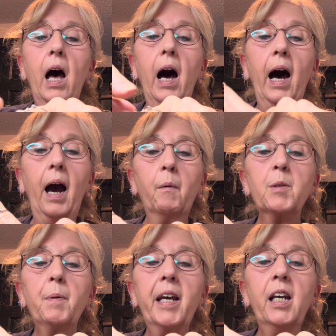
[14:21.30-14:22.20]
I was
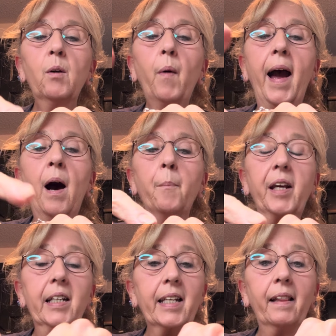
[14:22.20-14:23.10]
playing around
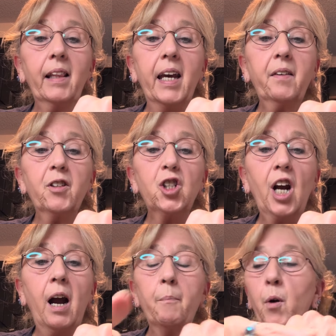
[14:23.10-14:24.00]
because I like the
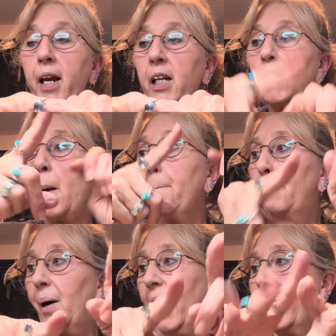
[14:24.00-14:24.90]
charm rings,
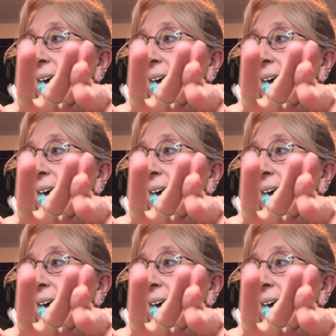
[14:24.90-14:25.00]
but